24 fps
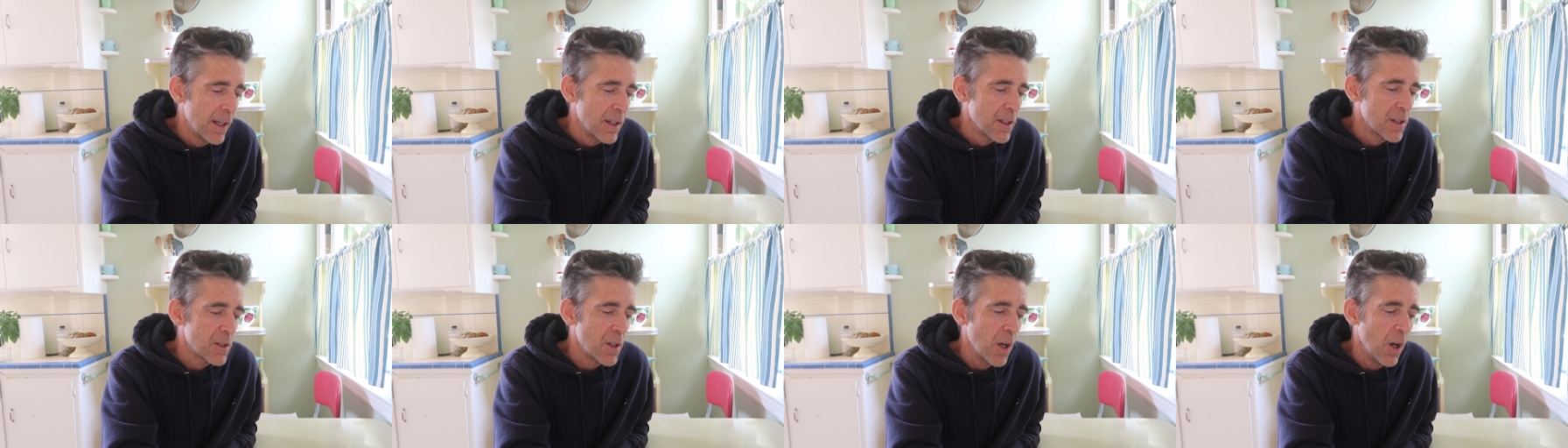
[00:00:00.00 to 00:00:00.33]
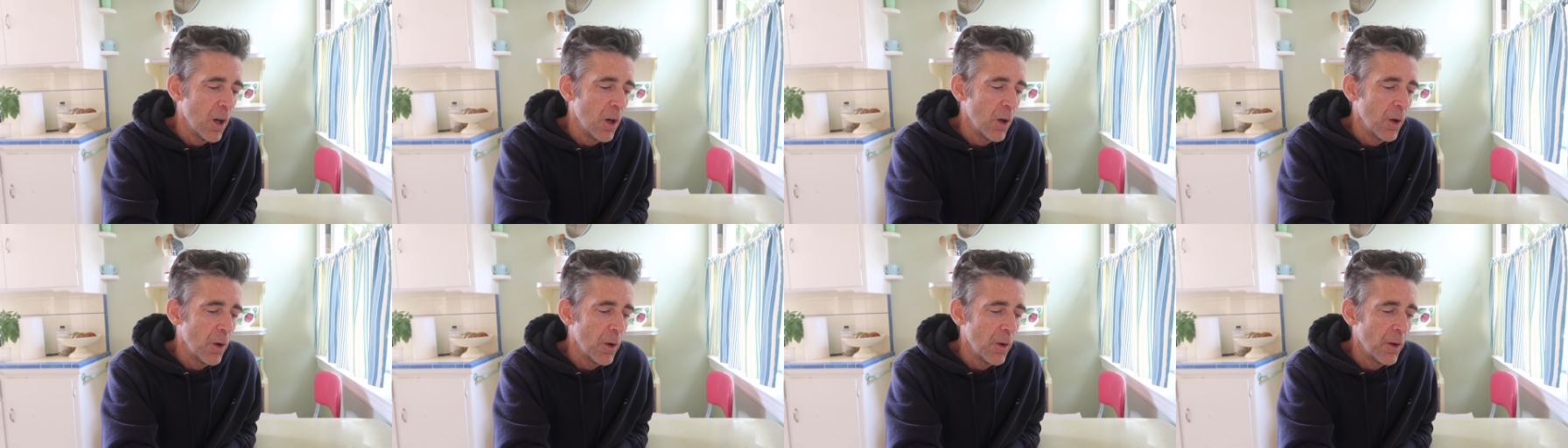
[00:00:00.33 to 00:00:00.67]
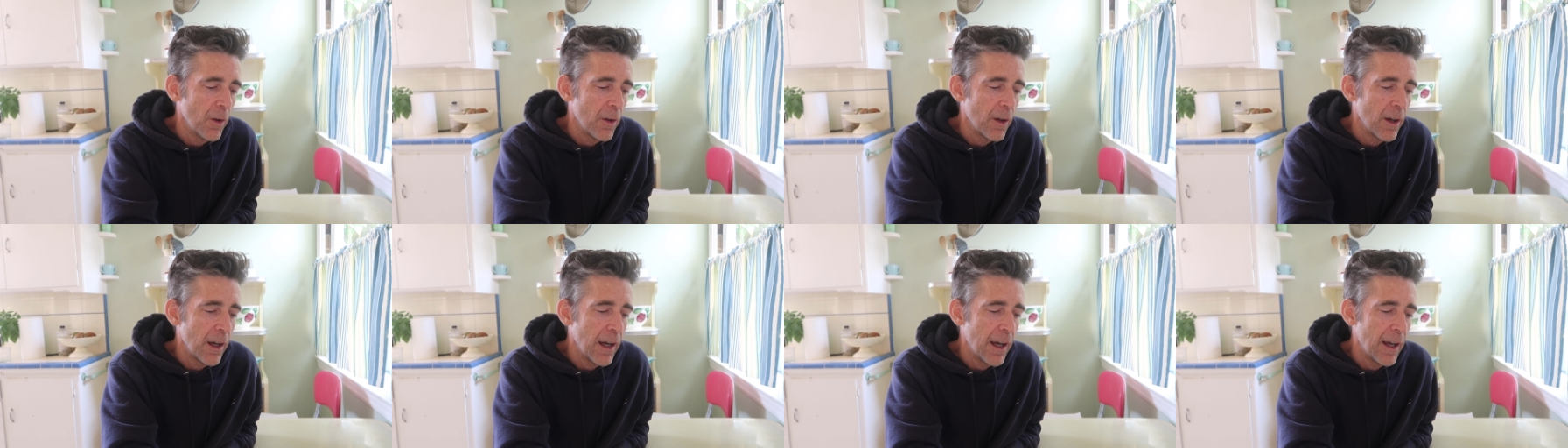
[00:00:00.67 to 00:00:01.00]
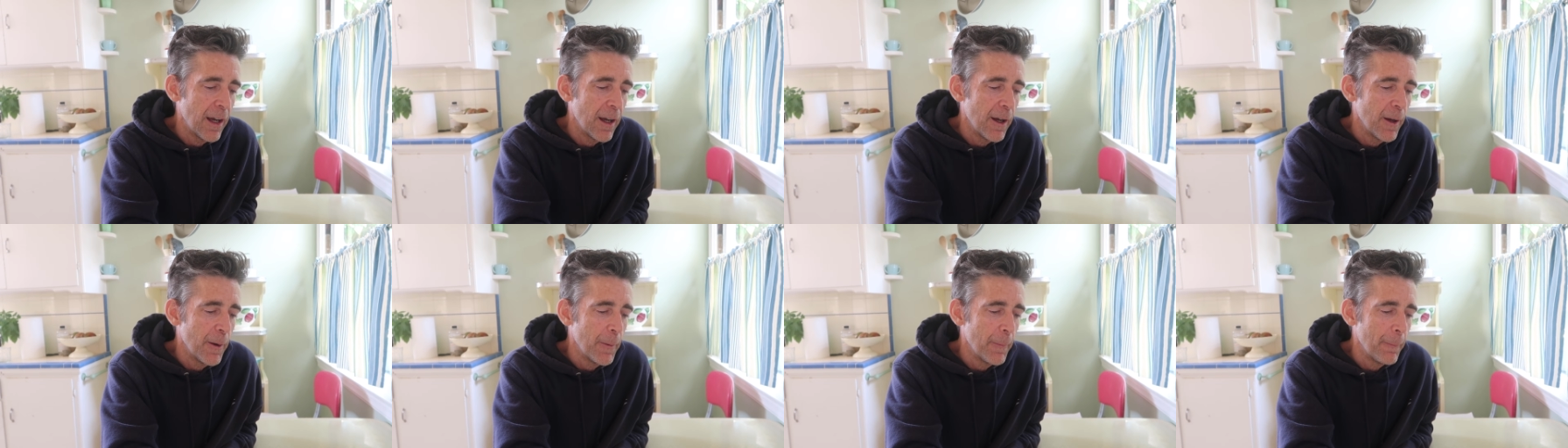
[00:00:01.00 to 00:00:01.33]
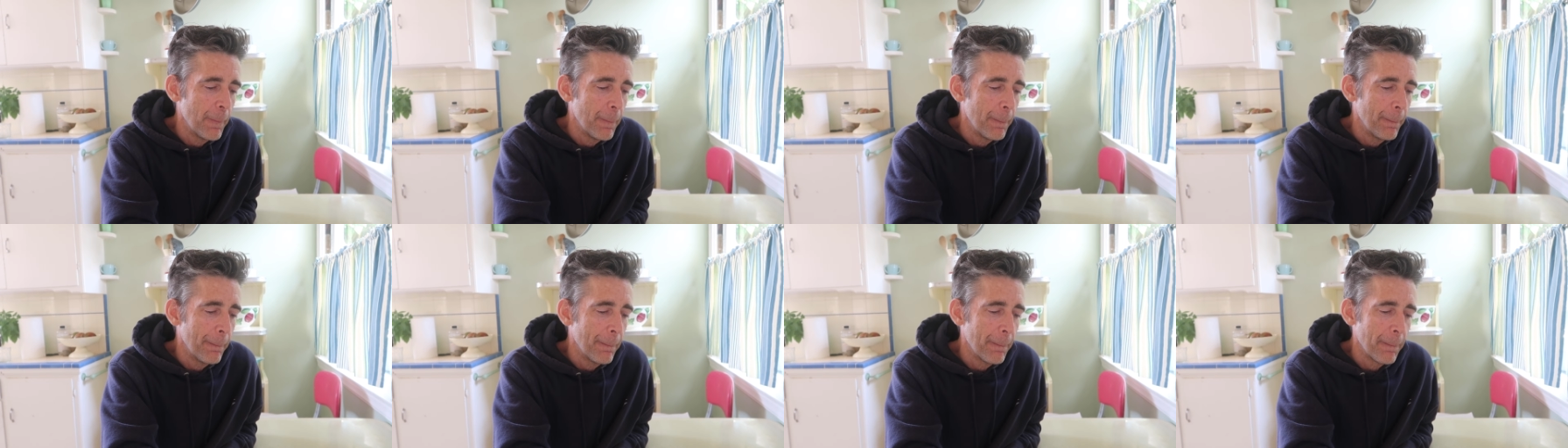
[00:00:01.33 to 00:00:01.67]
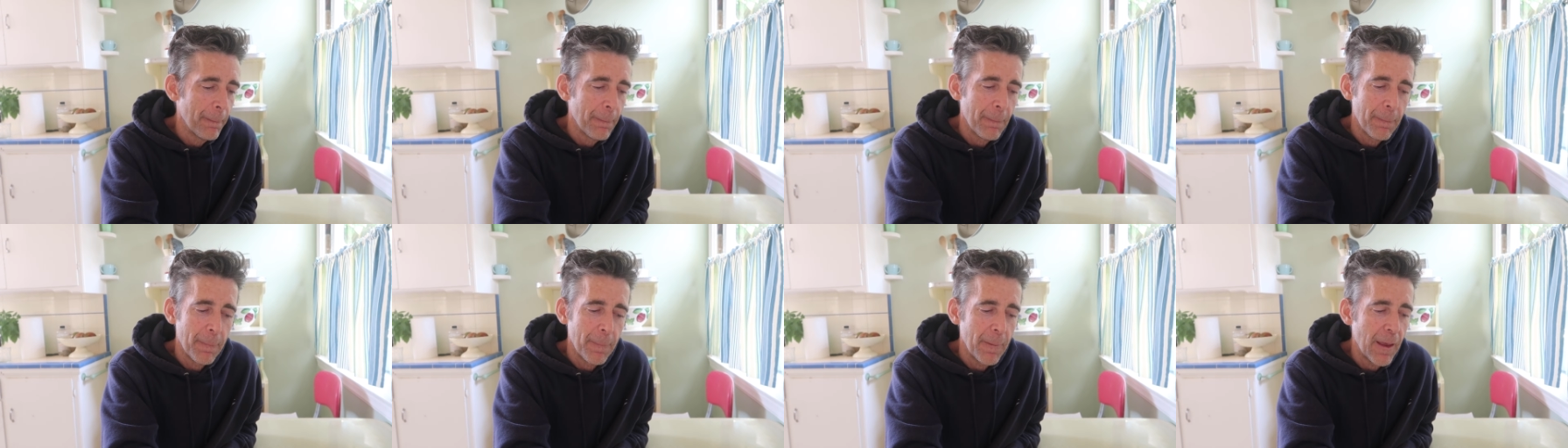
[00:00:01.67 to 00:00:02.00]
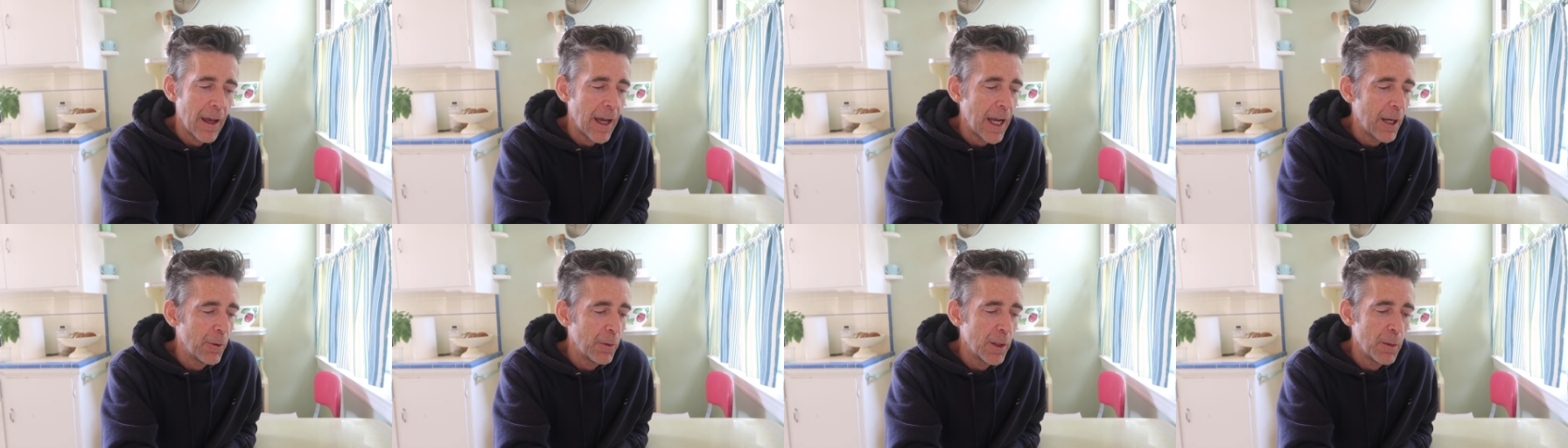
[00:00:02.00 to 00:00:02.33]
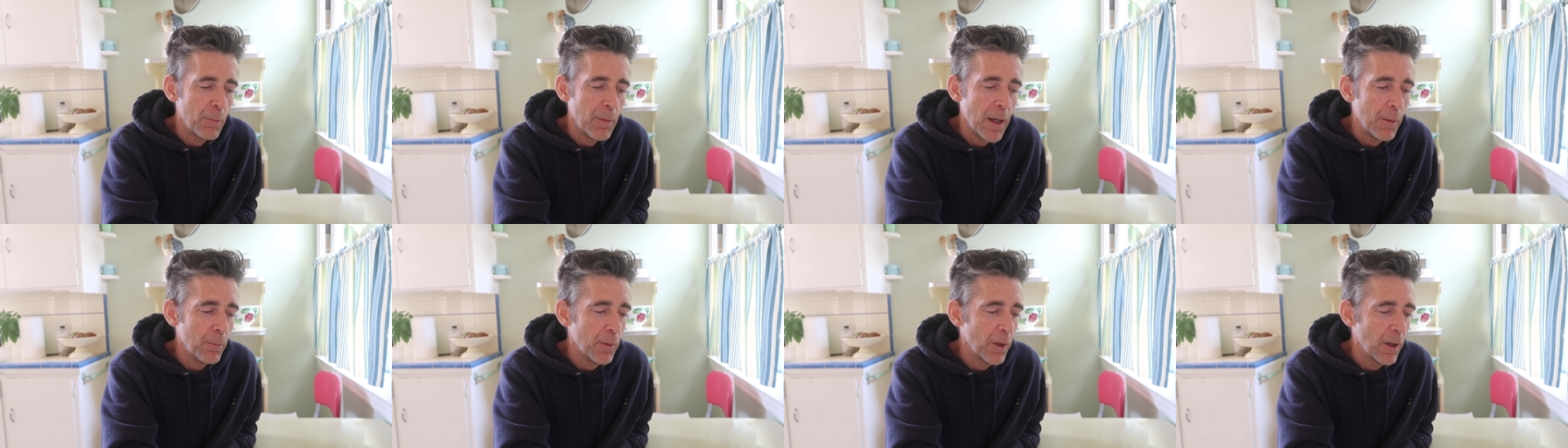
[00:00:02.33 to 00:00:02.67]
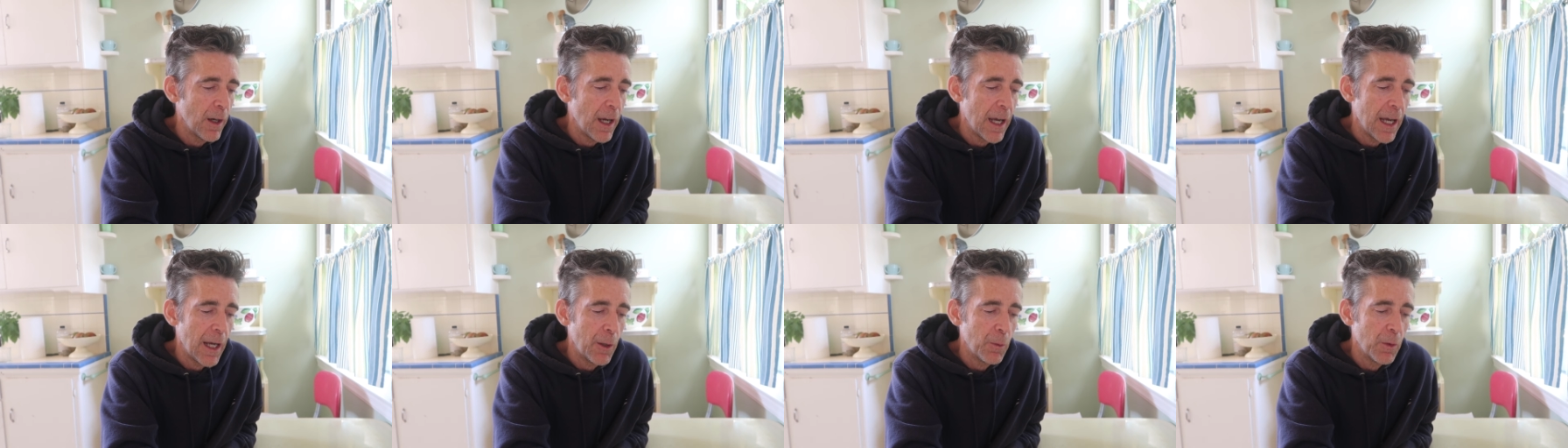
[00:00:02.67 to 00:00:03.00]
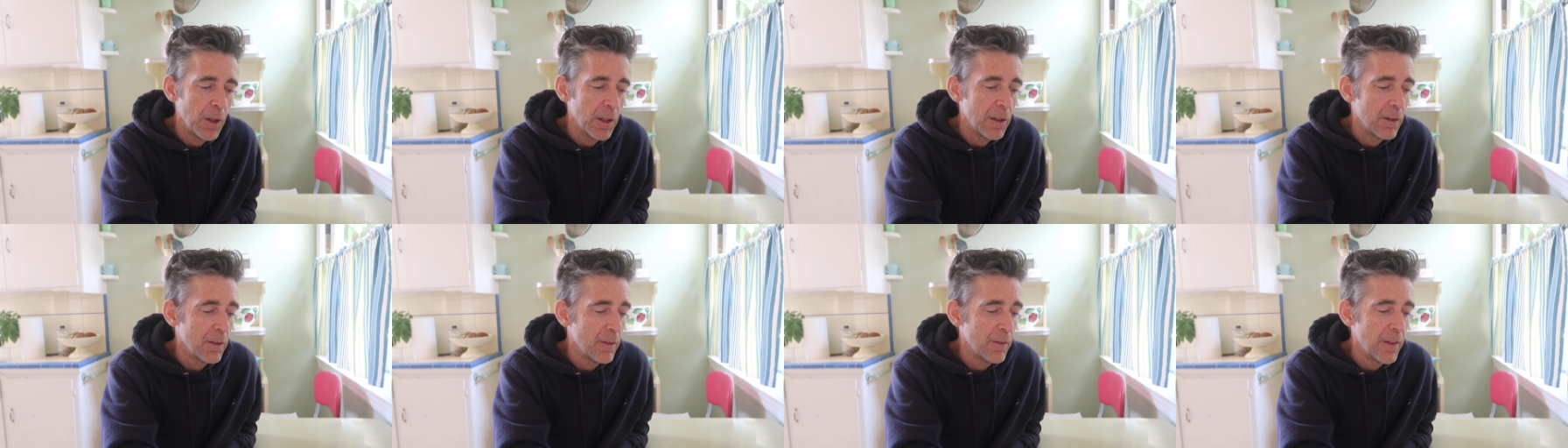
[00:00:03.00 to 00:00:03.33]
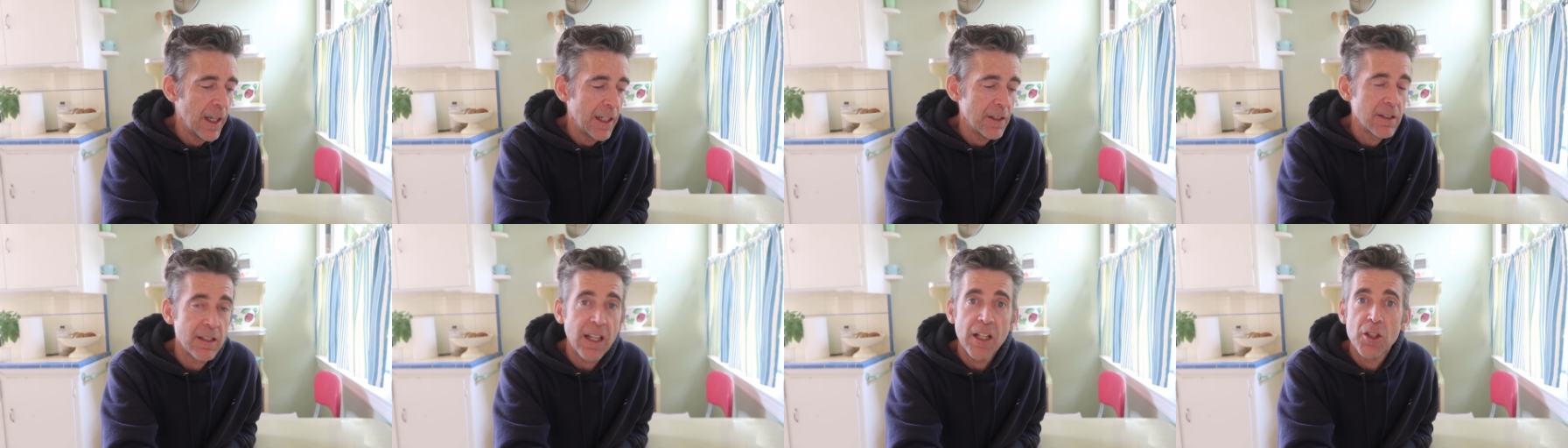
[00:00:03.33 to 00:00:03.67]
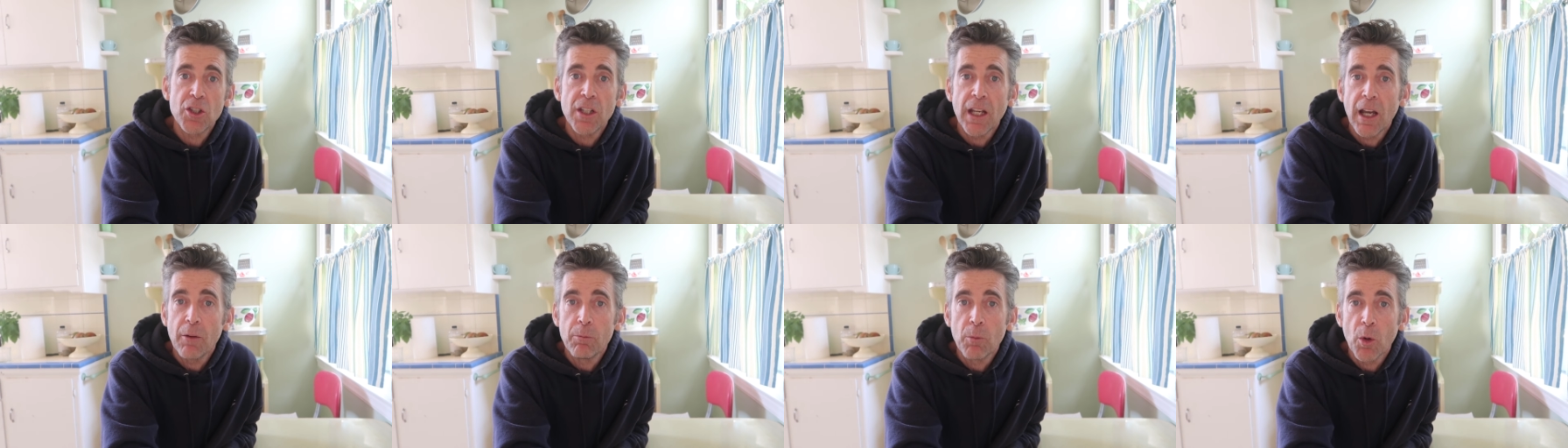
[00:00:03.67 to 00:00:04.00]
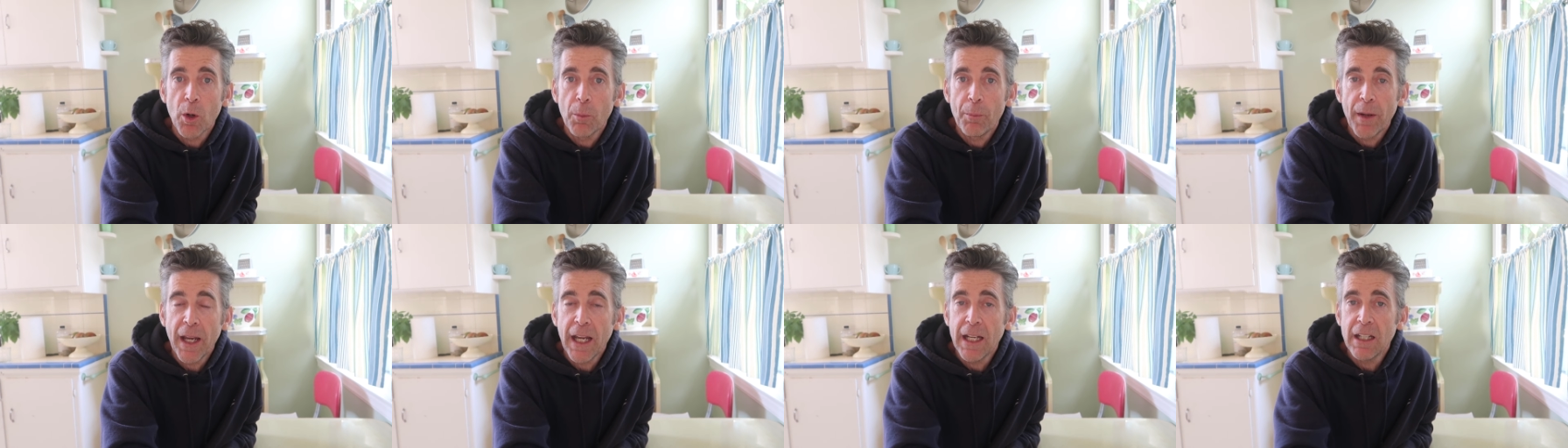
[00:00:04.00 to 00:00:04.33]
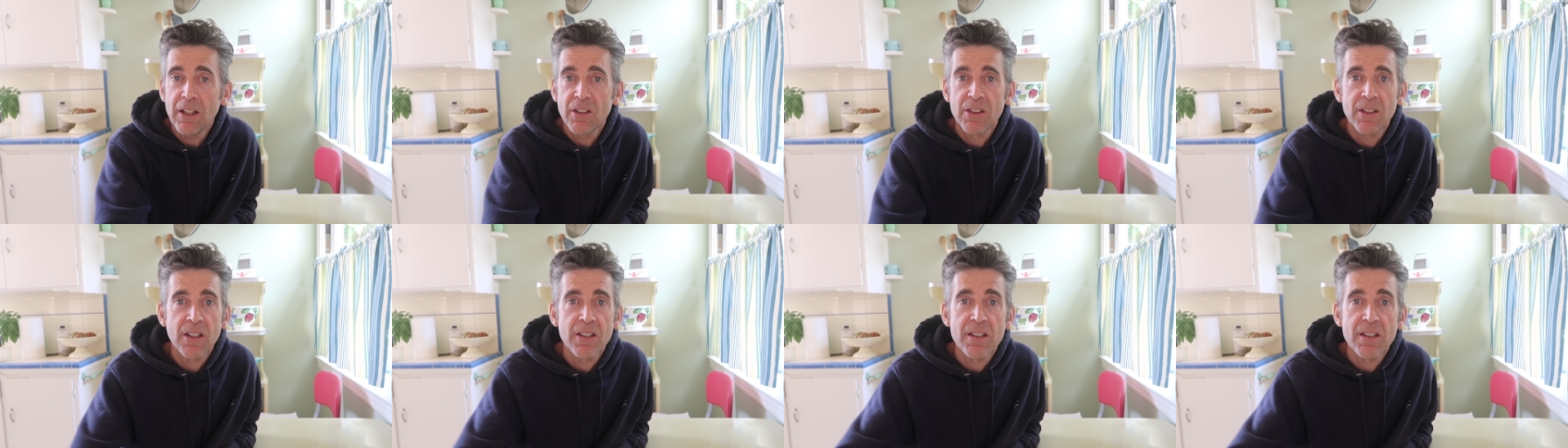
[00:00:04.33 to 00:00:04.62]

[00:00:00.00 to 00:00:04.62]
So um, I remember I would, they'd say, do you have more paintings?